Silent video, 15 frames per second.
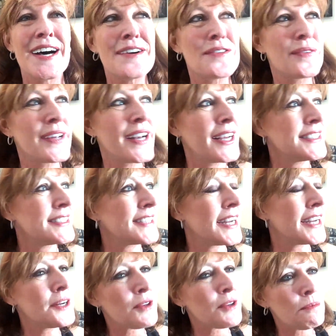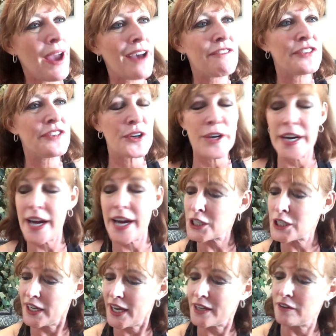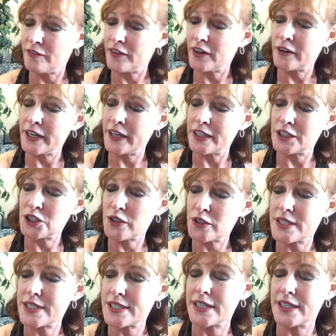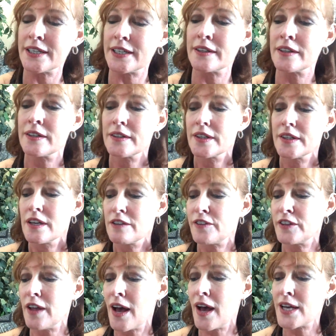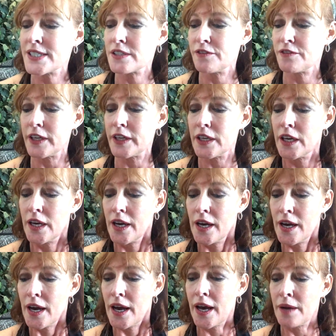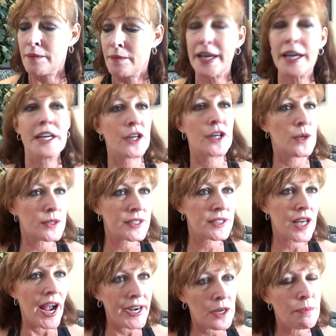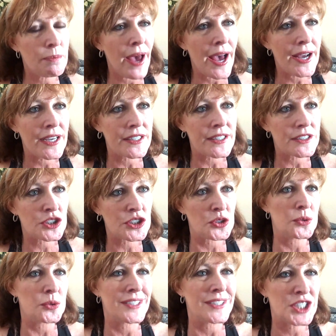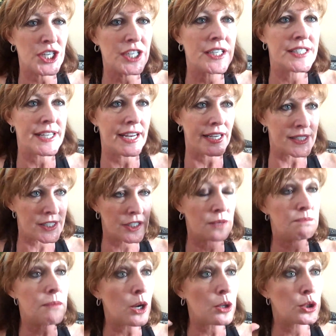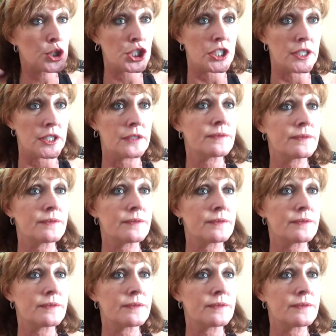when I studied with Matt Fury, actually had a very interesting philosophy, and it goes kind of back to the chicken dance, to motion,